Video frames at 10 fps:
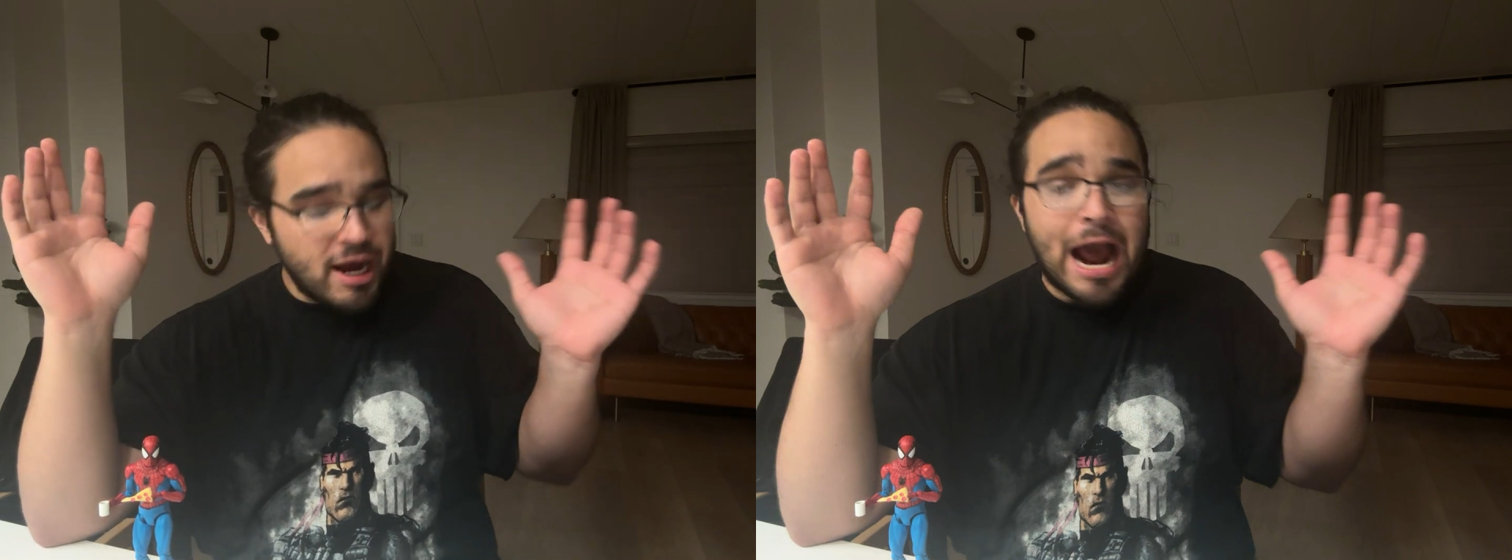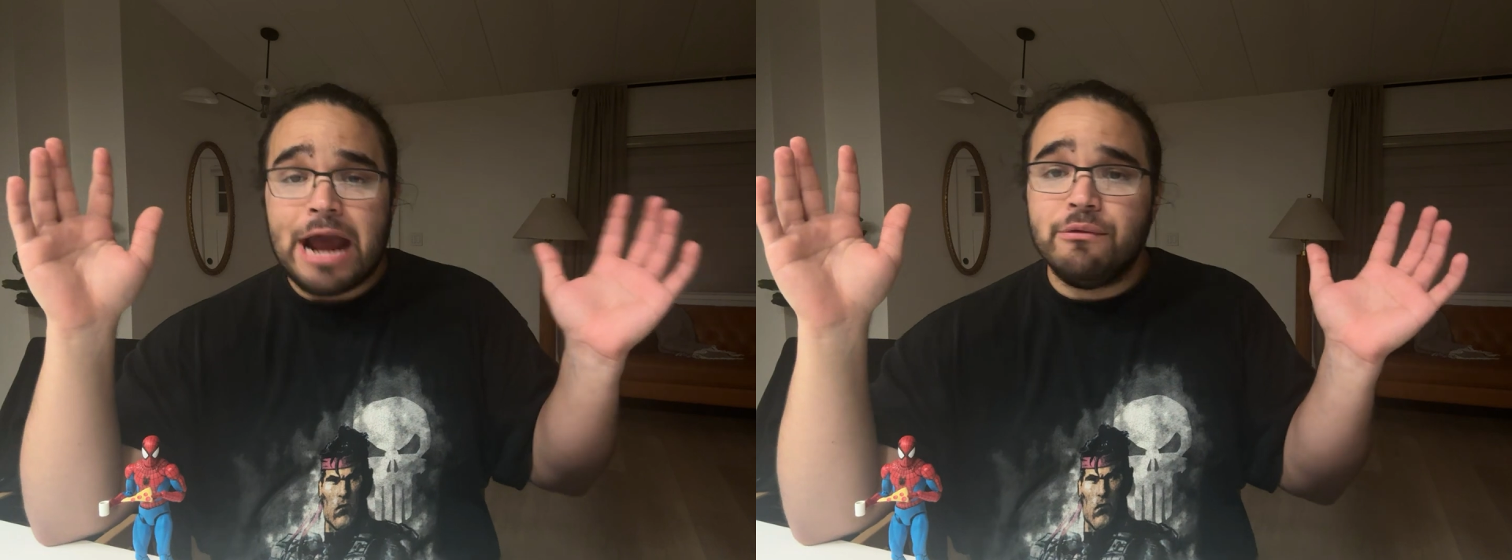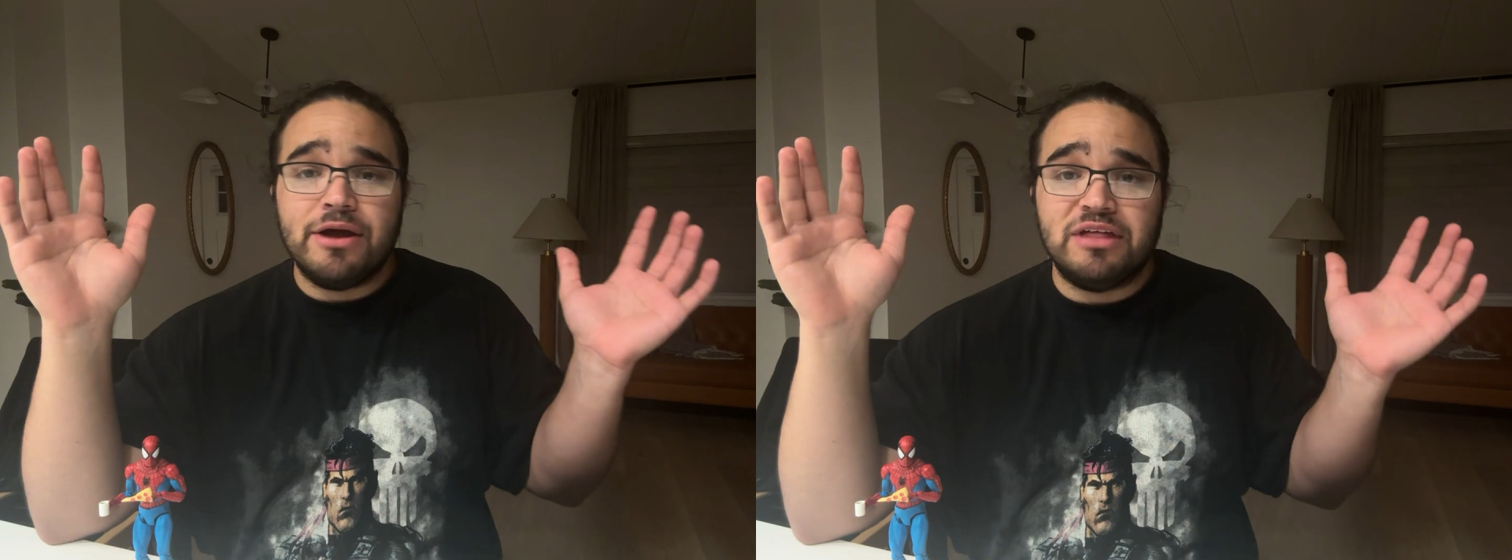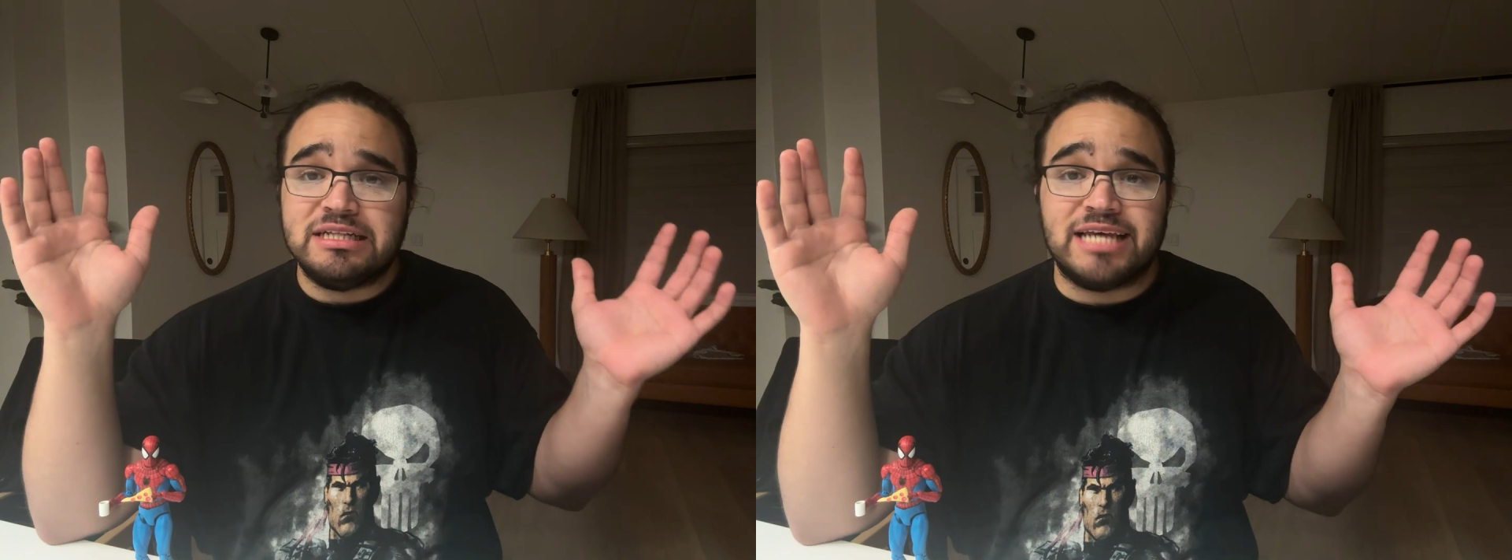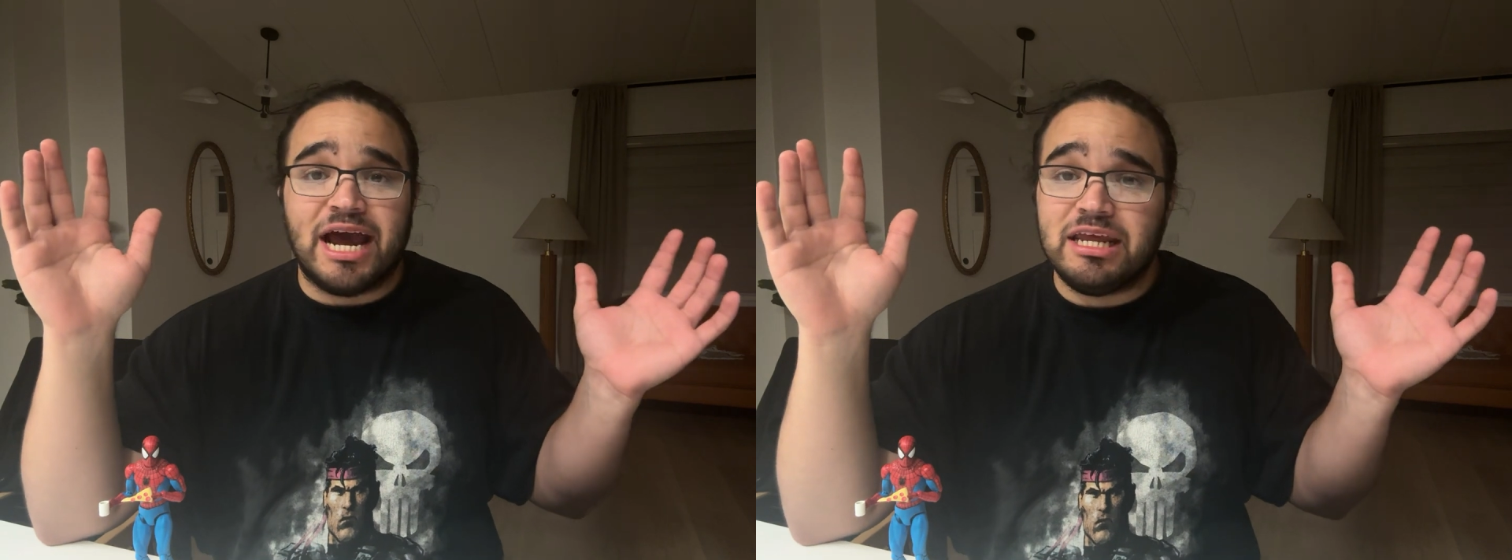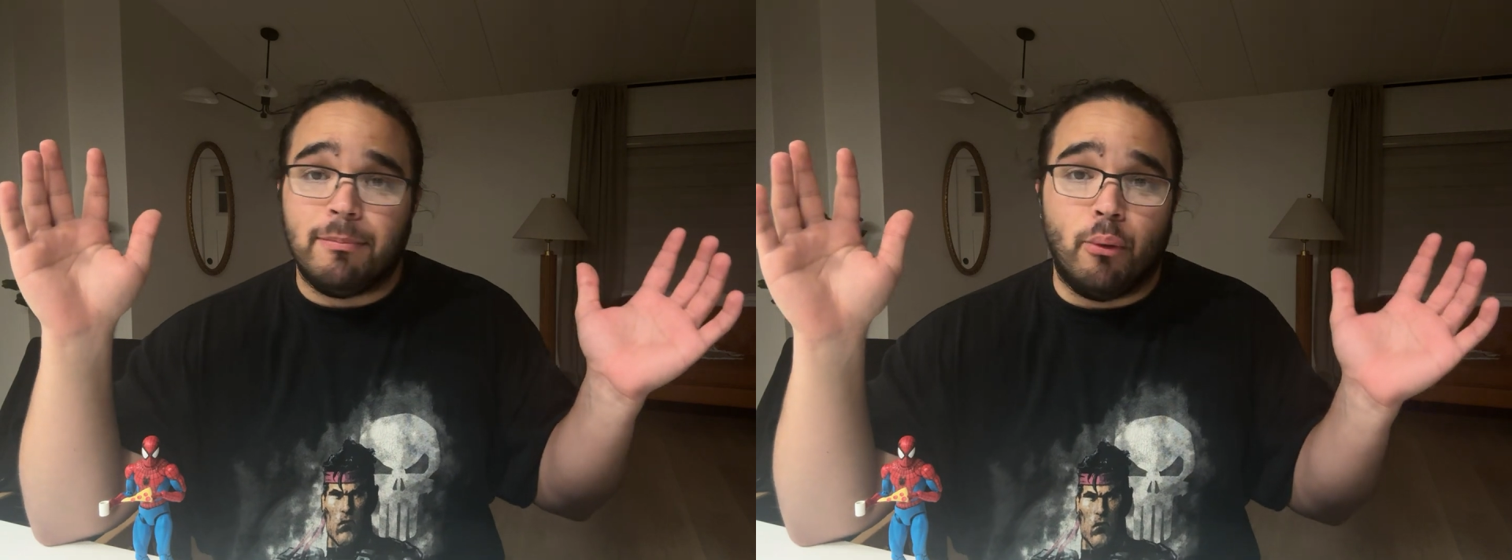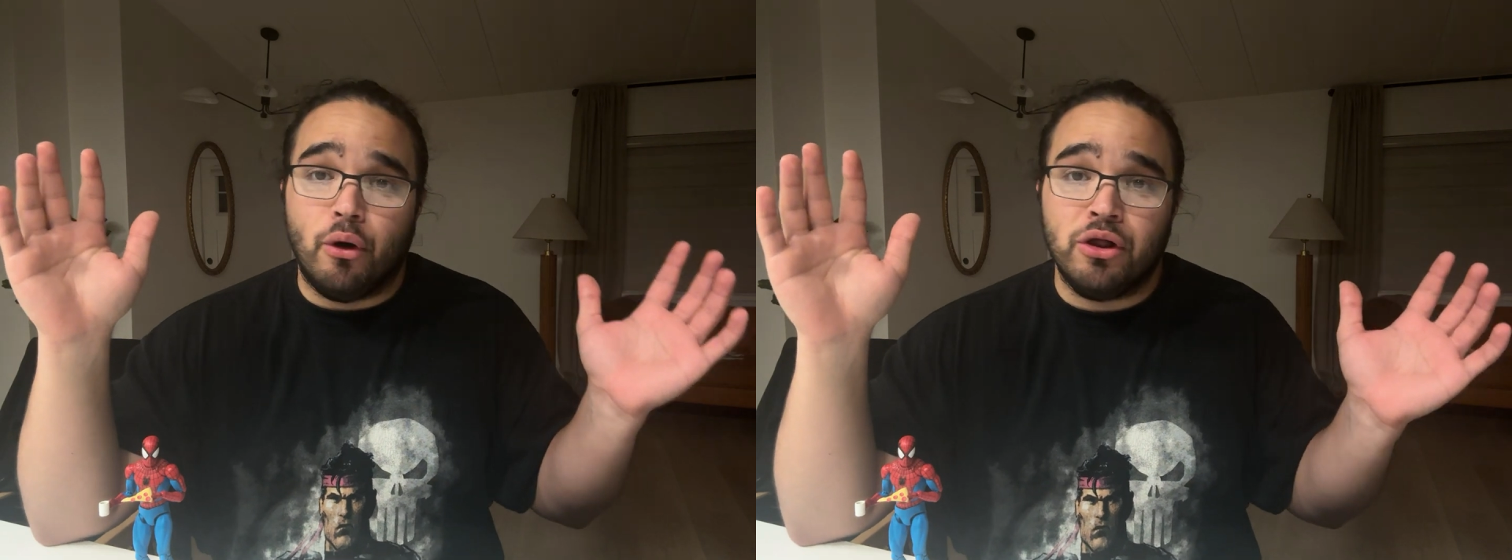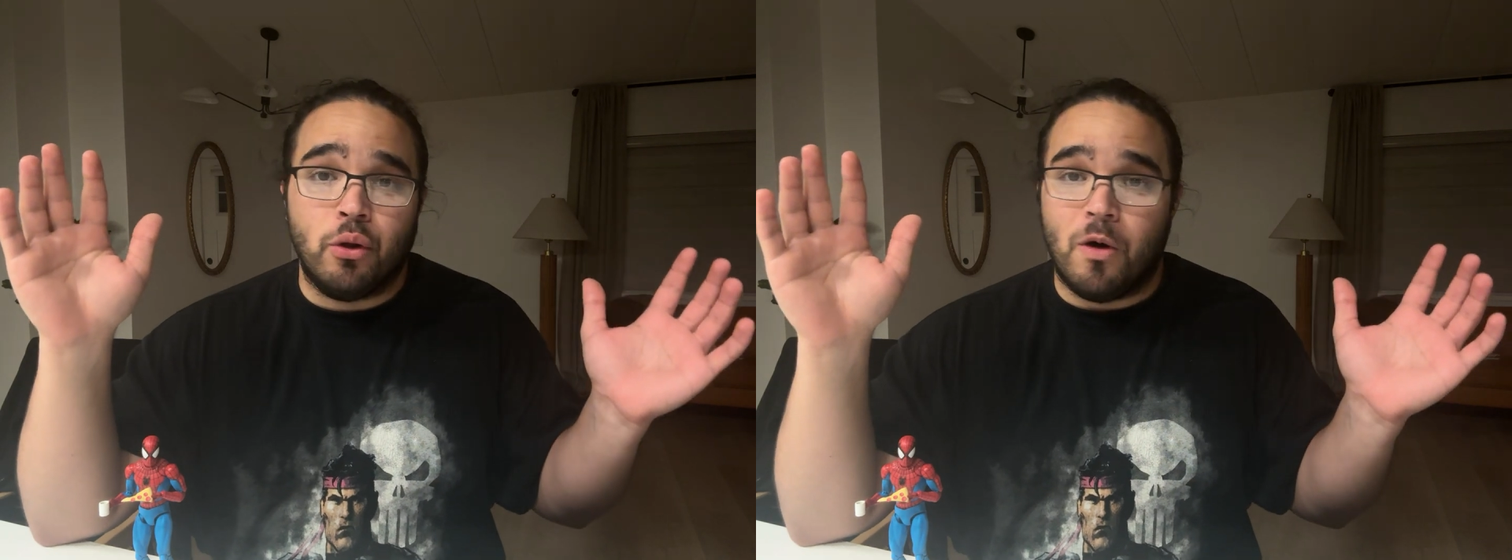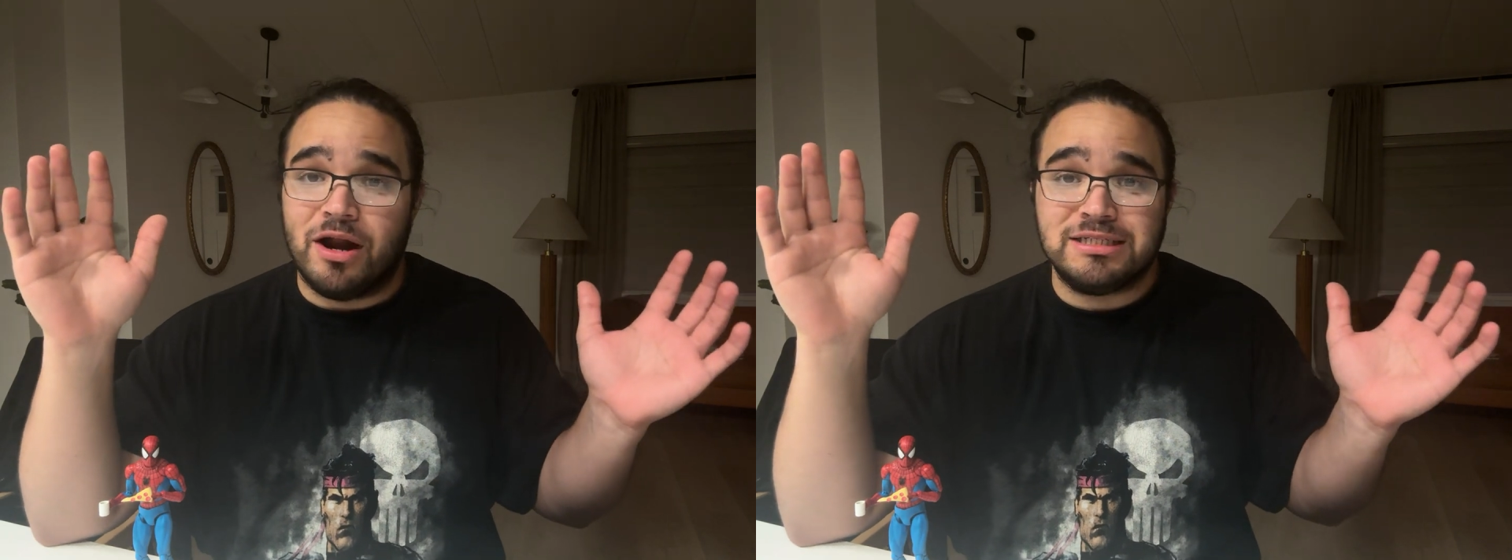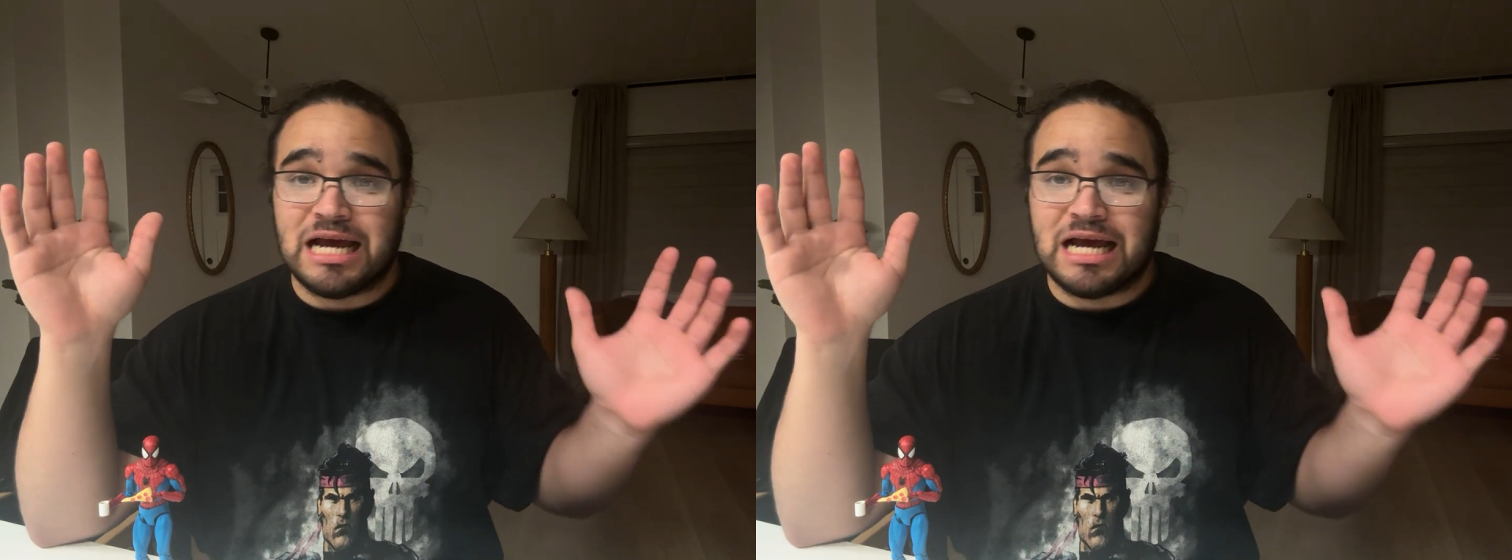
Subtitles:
I read that Danny Boyle wanted